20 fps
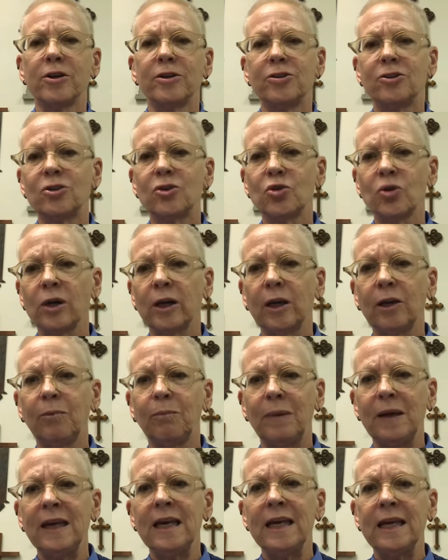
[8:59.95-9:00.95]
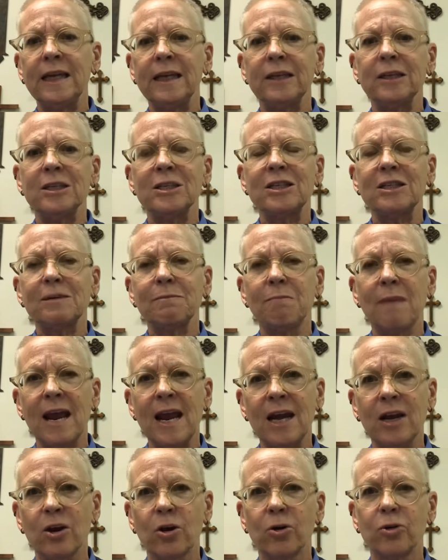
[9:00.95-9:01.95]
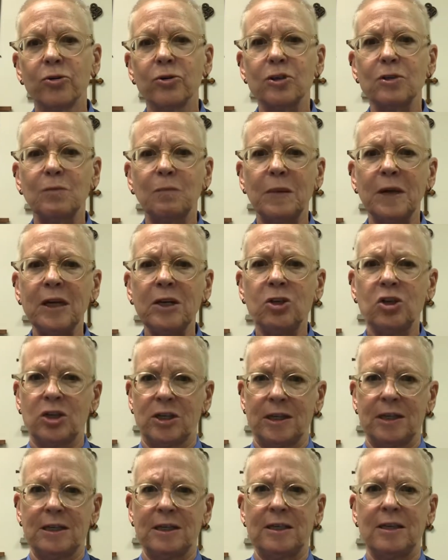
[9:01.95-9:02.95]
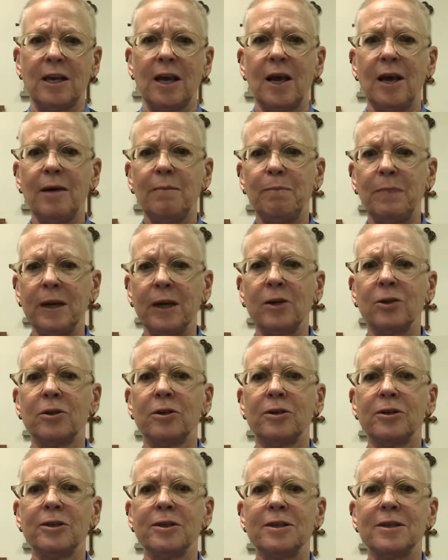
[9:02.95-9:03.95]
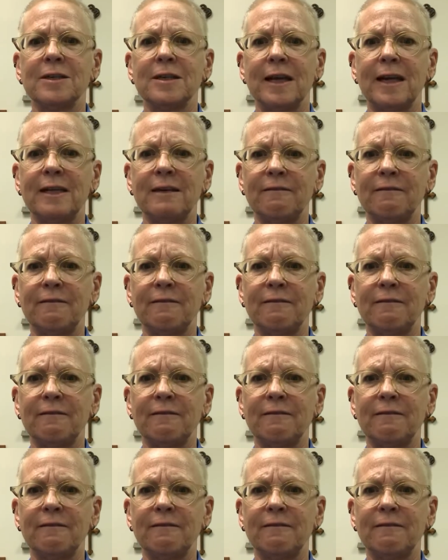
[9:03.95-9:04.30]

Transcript: string beans, tomatoes, peaches, pickles, and